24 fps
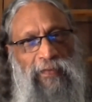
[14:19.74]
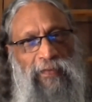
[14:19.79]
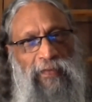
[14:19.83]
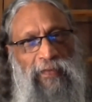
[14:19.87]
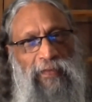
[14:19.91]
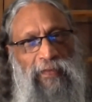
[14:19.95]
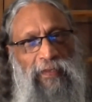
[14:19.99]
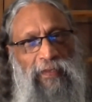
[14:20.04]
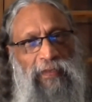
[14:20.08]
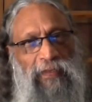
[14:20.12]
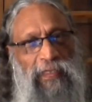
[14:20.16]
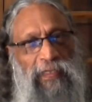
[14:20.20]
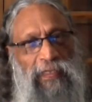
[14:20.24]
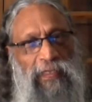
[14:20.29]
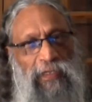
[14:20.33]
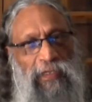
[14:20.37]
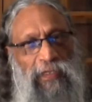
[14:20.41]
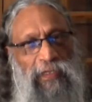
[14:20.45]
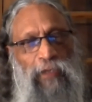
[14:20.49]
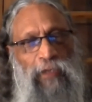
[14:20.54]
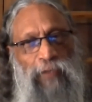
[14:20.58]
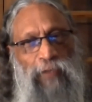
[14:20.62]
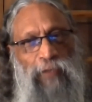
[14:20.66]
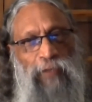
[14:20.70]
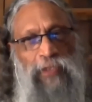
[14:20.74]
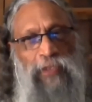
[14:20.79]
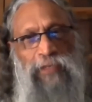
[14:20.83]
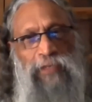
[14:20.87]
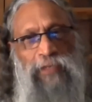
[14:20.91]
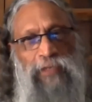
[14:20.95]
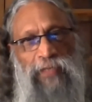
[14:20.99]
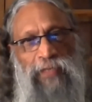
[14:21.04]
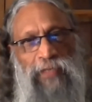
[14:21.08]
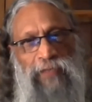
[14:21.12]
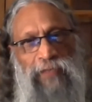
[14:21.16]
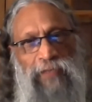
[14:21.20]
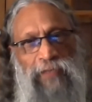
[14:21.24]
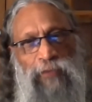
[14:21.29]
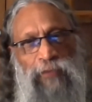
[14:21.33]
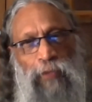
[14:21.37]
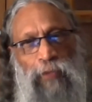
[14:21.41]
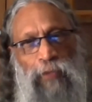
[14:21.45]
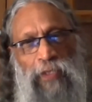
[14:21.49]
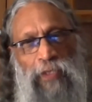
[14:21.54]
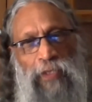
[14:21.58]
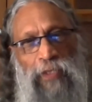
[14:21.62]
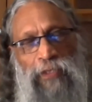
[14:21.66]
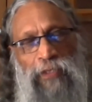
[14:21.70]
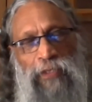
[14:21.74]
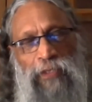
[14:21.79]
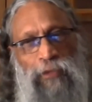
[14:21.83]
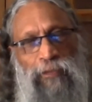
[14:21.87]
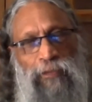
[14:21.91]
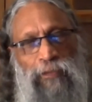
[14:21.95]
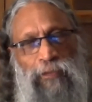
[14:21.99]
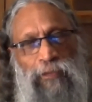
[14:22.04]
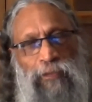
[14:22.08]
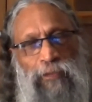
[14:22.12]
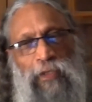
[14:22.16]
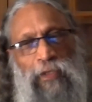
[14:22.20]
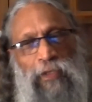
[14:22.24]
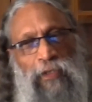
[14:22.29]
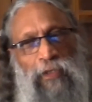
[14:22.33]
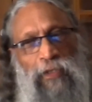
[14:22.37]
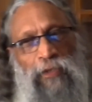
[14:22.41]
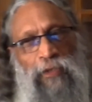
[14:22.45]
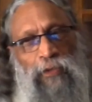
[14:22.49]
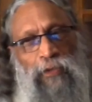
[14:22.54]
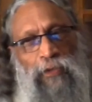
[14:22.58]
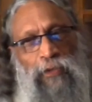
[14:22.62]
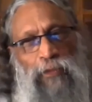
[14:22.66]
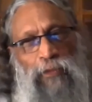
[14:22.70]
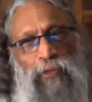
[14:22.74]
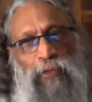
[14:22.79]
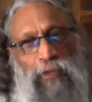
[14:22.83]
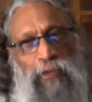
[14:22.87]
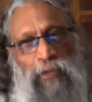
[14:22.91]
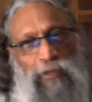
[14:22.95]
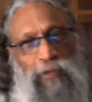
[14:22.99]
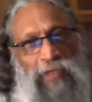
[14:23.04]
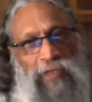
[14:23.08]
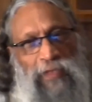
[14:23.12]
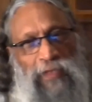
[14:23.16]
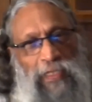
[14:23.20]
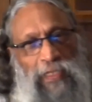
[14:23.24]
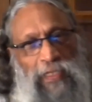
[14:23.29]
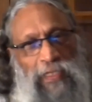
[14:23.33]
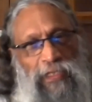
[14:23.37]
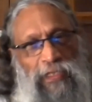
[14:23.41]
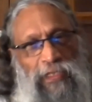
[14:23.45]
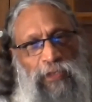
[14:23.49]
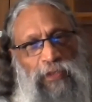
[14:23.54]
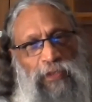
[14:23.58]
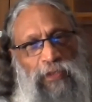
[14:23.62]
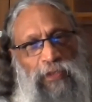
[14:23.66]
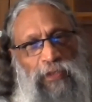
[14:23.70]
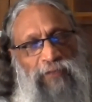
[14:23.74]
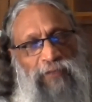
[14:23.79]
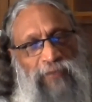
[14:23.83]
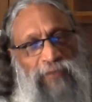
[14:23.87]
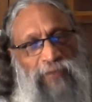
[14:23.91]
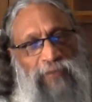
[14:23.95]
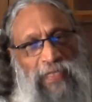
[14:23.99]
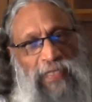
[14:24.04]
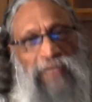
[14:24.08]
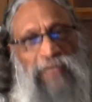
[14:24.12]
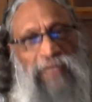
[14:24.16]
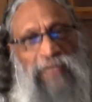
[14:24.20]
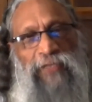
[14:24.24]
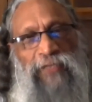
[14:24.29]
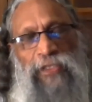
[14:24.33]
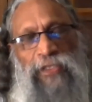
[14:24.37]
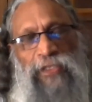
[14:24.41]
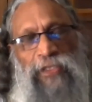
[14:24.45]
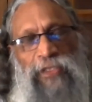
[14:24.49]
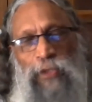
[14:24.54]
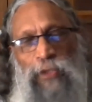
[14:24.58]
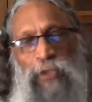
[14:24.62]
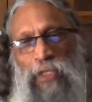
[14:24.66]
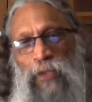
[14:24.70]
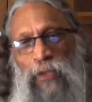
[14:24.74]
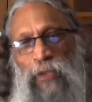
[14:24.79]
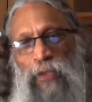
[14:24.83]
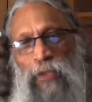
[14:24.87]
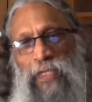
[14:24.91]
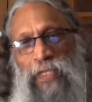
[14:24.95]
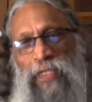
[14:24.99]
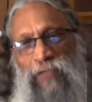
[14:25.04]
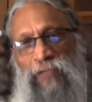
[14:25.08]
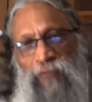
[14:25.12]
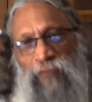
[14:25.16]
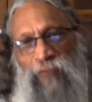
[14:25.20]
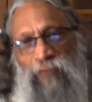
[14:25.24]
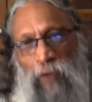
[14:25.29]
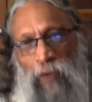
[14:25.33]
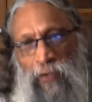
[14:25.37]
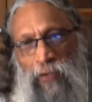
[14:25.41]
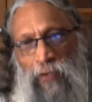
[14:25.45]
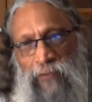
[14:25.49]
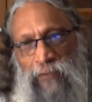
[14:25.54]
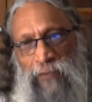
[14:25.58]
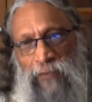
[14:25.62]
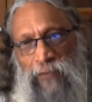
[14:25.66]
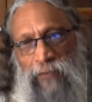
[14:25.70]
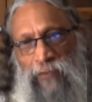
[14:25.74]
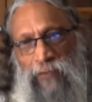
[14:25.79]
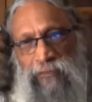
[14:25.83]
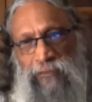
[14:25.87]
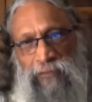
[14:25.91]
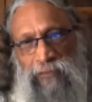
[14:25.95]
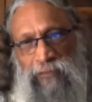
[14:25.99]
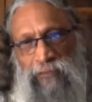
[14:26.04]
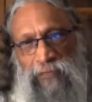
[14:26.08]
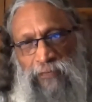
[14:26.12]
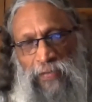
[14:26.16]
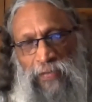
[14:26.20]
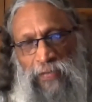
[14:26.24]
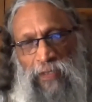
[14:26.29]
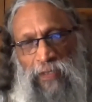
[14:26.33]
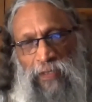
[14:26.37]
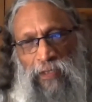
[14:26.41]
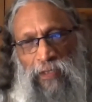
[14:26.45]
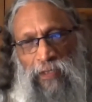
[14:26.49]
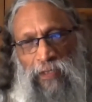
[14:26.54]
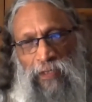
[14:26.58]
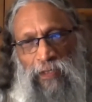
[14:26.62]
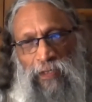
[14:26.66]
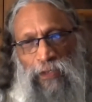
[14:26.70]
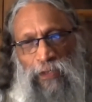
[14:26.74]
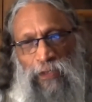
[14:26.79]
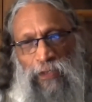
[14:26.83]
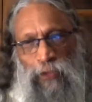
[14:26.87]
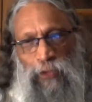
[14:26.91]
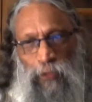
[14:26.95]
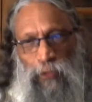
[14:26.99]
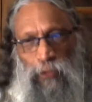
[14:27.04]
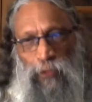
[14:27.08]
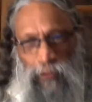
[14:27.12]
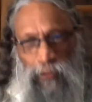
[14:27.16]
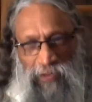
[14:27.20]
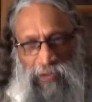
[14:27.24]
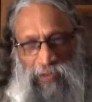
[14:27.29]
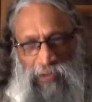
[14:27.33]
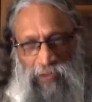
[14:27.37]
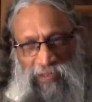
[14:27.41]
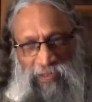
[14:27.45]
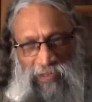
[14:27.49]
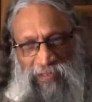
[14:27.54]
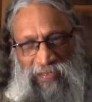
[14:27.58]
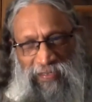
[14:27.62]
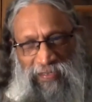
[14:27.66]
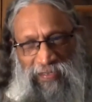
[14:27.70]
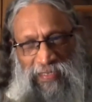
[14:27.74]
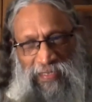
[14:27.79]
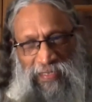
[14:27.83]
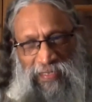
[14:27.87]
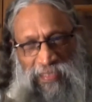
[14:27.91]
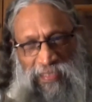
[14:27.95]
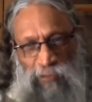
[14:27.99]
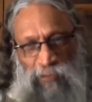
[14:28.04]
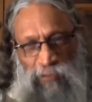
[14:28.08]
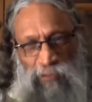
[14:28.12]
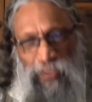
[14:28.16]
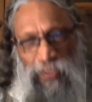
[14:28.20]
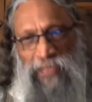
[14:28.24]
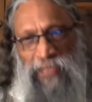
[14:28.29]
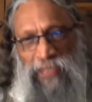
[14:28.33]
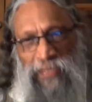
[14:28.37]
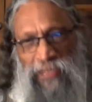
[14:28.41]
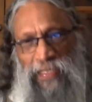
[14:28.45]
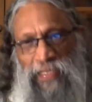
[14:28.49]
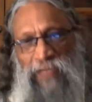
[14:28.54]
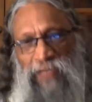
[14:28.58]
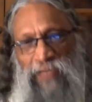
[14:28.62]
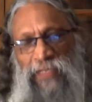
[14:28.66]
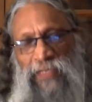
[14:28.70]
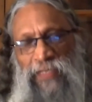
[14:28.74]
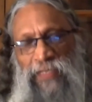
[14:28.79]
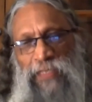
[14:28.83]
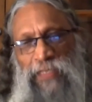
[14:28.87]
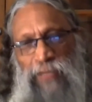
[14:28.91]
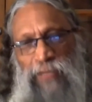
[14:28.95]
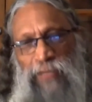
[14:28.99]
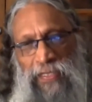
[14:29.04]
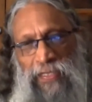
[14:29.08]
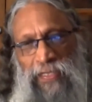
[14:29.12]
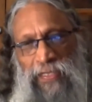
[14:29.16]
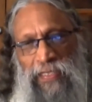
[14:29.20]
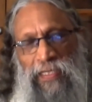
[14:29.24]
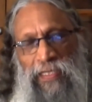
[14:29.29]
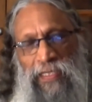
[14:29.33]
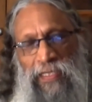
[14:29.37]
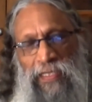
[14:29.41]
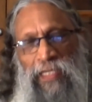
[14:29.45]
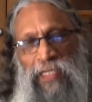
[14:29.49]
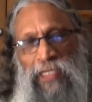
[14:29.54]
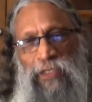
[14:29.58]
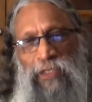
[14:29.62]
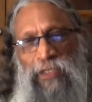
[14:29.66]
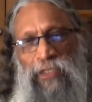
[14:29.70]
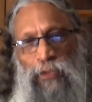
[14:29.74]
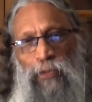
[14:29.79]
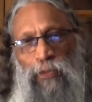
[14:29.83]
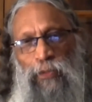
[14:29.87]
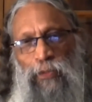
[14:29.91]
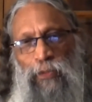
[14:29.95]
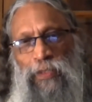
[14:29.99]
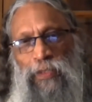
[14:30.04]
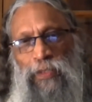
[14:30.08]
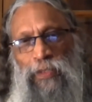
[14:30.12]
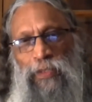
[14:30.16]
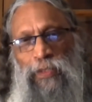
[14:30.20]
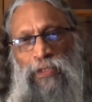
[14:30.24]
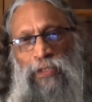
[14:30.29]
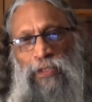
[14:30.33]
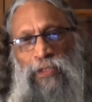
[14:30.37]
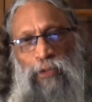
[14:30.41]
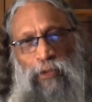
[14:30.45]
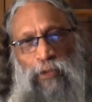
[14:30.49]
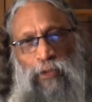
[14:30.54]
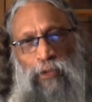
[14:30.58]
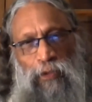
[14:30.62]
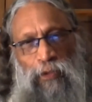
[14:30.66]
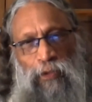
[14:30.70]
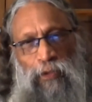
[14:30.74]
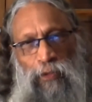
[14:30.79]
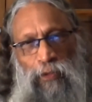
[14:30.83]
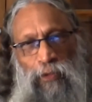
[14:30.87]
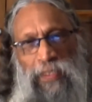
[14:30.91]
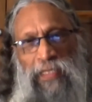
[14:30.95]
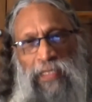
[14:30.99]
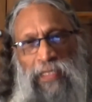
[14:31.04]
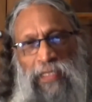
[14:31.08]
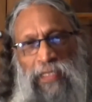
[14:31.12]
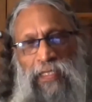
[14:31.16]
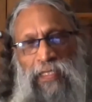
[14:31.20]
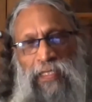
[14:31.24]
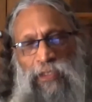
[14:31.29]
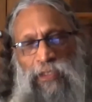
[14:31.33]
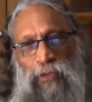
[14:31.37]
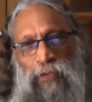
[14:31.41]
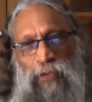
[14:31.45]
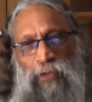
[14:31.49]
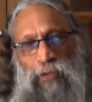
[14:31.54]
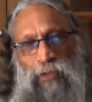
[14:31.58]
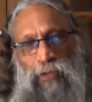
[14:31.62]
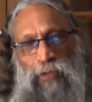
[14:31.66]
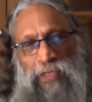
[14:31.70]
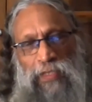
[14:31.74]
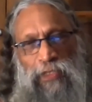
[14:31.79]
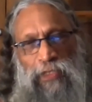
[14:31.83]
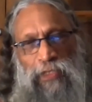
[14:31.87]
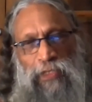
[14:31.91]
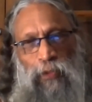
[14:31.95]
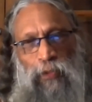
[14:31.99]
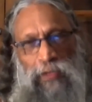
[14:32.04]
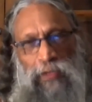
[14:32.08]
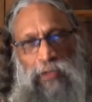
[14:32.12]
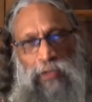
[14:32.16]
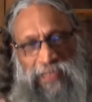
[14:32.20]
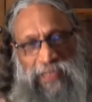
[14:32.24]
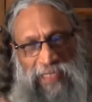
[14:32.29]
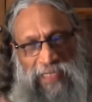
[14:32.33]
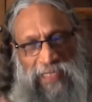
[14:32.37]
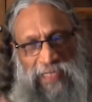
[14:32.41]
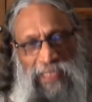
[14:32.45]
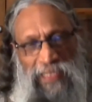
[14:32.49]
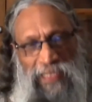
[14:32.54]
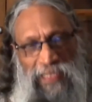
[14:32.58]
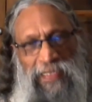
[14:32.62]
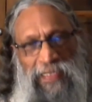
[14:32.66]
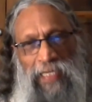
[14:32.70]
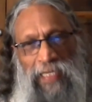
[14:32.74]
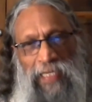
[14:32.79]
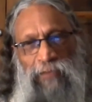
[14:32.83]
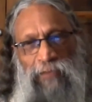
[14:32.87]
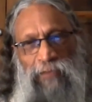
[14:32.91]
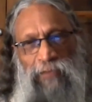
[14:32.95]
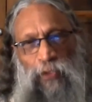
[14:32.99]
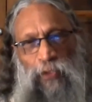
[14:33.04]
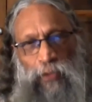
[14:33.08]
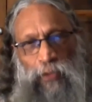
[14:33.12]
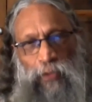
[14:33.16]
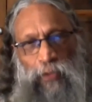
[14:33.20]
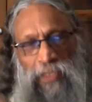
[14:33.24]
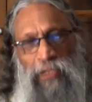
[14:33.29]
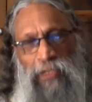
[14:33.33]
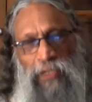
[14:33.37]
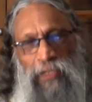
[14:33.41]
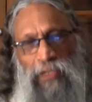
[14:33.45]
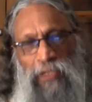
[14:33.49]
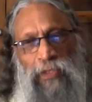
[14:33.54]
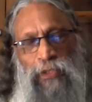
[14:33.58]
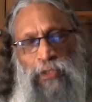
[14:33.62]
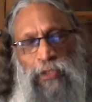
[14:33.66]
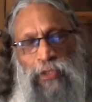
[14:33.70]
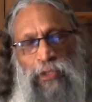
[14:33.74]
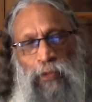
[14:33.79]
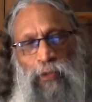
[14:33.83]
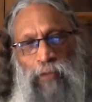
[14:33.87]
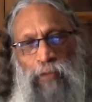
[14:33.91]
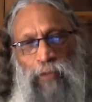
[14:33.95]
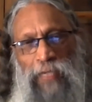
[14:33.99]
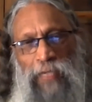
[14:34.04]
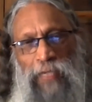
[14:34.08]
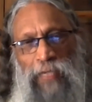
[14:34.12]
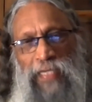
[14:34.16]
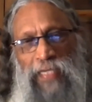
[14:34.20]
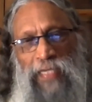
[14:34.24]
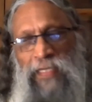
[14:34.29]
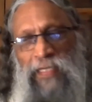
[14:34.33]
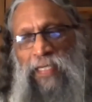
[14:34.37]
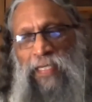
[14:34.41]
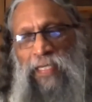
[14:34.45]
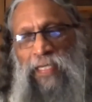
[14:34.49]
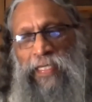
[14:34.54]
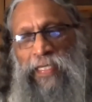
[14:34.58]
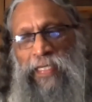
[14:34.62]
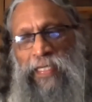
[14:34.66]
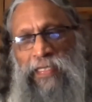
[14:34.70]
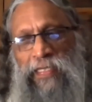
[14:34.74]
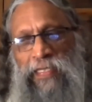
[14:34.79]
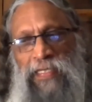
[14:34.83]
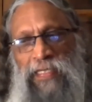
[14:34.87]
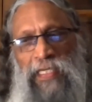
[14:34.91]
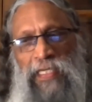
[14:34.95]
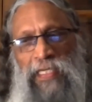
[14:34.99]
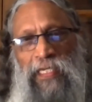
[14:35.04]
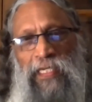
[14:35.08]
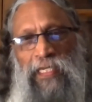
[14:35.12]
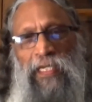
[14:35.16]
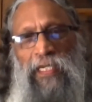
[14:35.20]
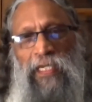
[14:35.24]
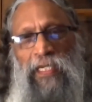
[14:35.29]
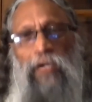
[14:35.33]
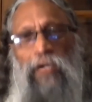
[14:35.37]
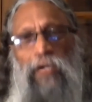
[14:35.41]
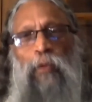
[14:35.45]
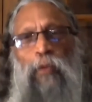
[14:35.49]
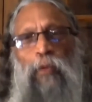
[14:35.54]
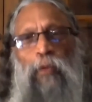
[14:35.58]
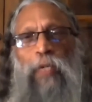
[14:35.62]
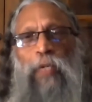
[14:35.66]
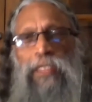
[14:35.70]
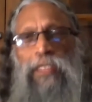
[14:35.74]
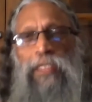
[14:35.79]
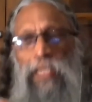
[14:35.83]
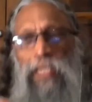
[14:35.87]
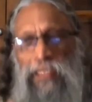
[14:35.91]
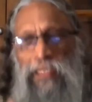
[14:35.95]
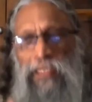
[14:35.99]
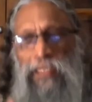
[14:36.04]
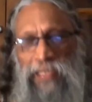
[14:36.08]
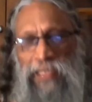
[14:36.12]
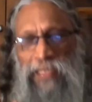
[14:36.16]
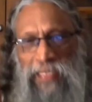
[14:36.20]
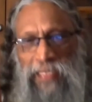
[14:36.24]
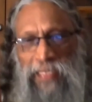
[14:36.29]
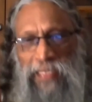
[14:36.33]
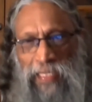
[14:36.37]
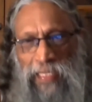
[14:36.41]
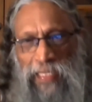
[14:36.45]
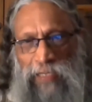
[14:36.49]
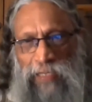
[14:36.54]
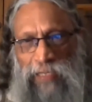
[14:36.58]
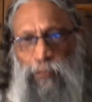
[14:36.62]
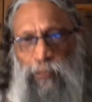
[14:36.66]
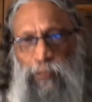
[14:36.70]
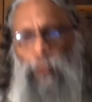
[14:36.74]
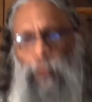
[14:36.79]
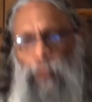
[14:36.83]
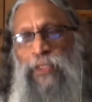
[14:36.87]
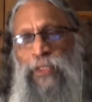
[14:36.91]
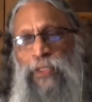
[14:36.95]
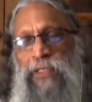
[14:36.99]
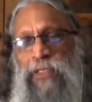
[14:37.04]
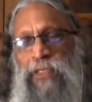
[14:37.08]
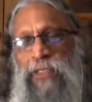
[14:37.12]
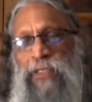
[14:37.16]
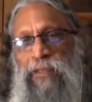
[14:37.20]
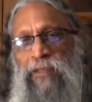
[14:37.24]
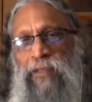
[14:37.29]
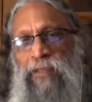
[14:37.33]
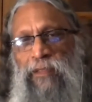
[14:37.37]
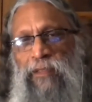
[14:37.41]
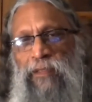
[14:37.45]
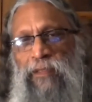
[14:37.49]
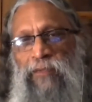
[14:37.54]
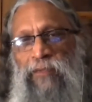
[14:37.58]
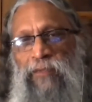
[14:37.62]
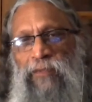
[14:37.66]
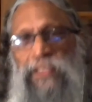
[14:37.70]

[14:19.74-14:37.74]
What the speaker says: That's not possible if you wanted to get into the freedom which you are looking for. So the simple thing which a person can do is to look into his own, take time, look into his own mind, see what are the great push which are